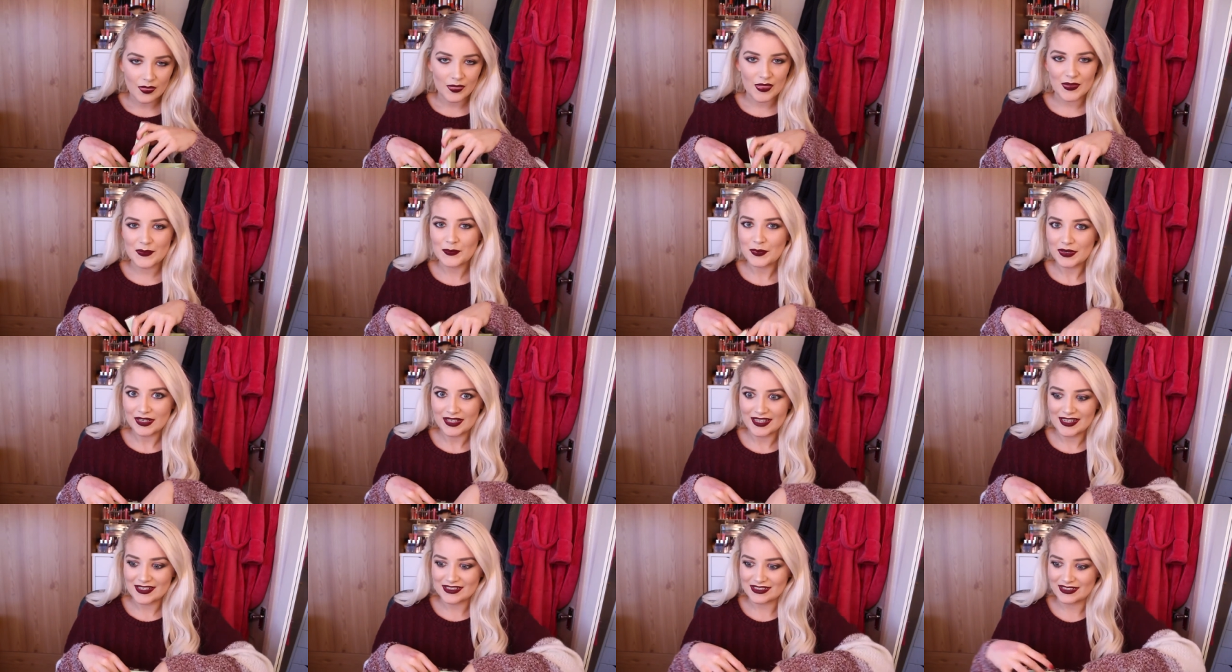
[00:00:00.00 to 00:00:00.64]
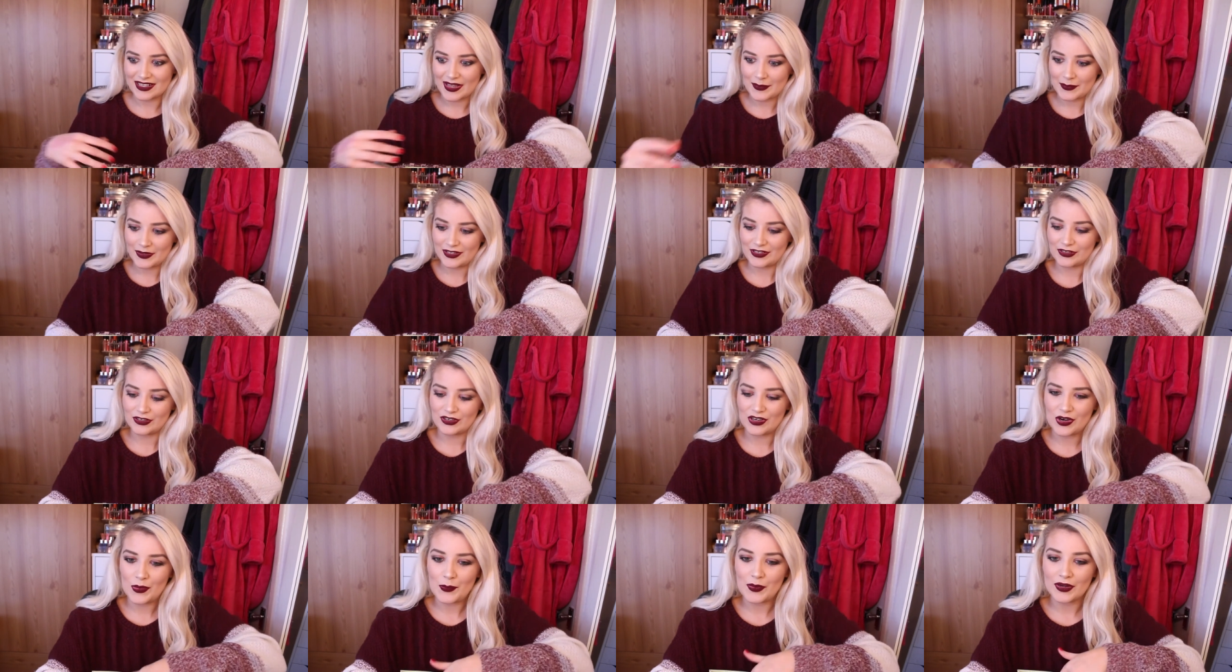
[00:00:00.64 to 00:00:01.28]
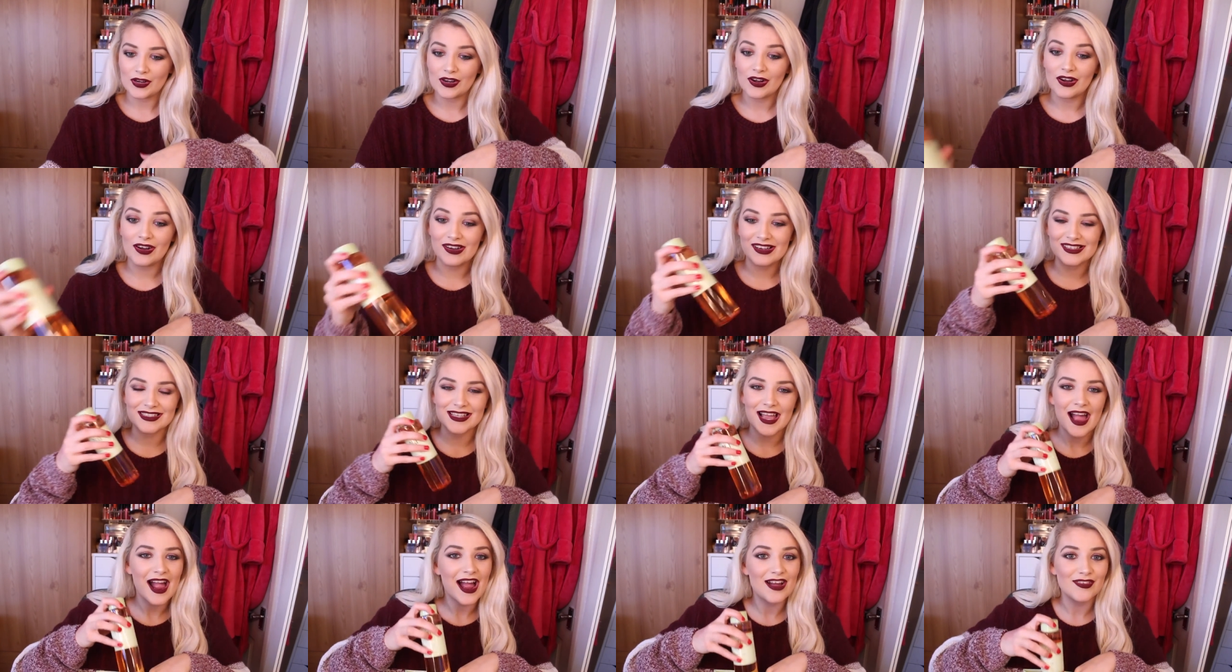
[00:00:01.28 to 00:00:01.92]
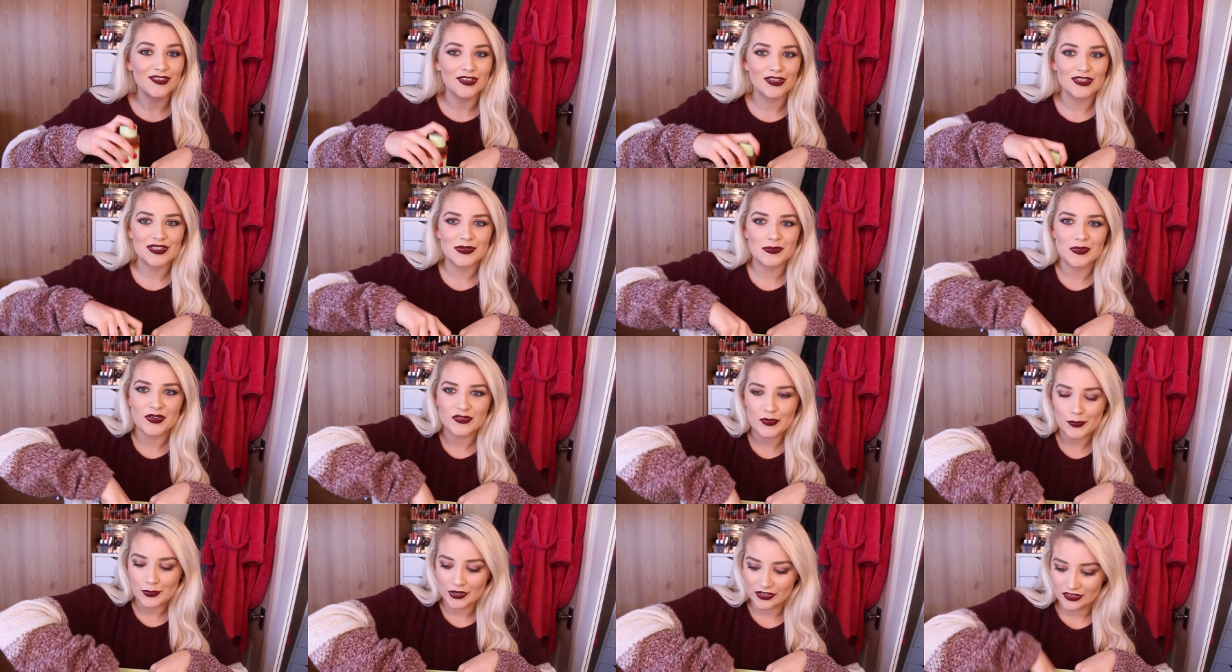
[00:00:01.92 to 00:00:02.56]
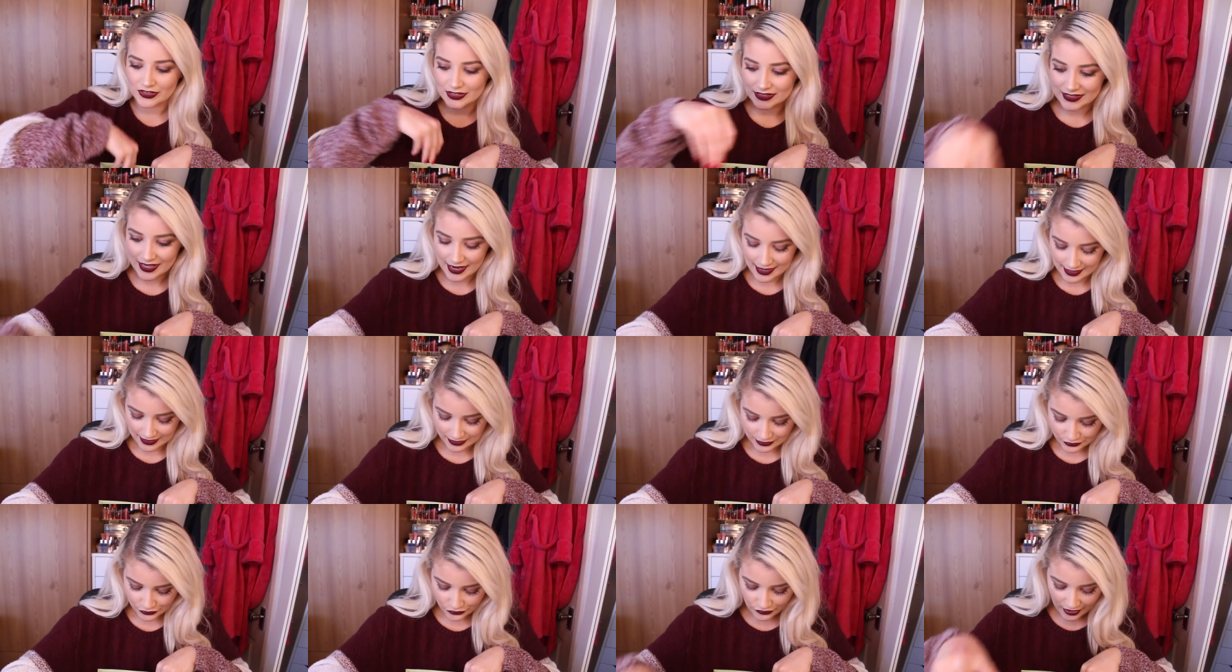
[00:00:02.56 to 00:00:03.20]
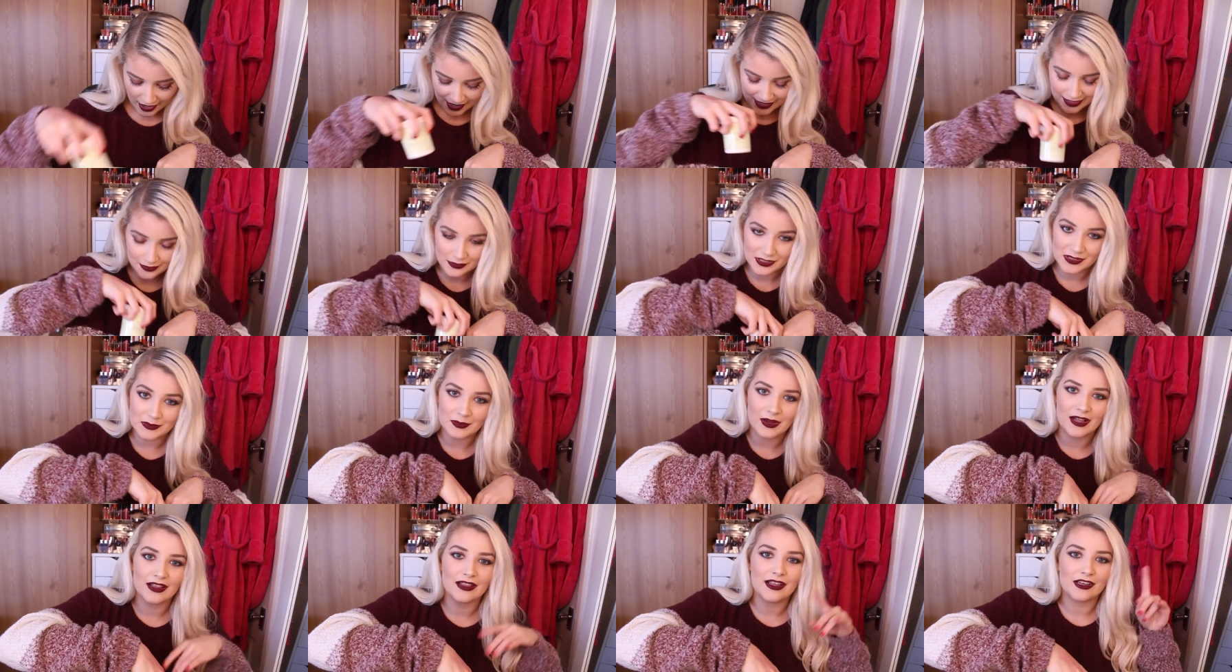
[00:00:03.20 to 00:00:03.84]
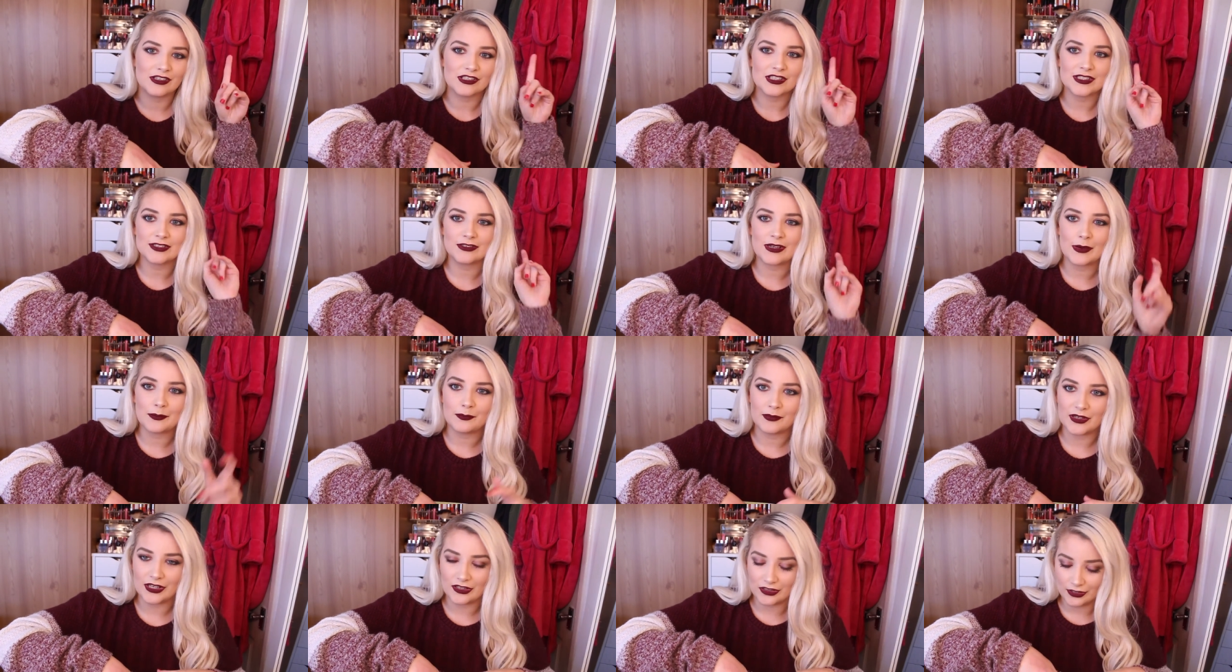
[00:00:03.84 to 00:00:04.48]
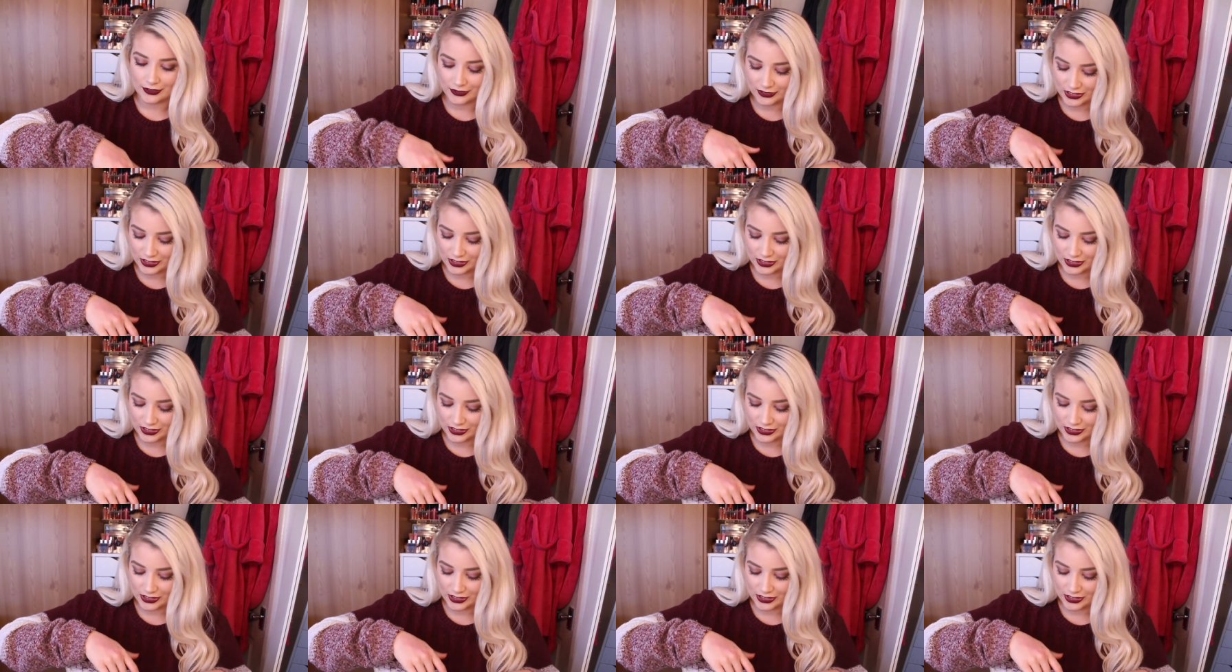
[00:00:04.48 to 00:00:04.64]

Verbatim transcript: then please do let me know, because I have got some other products that I can try out as well. I'll just grab my other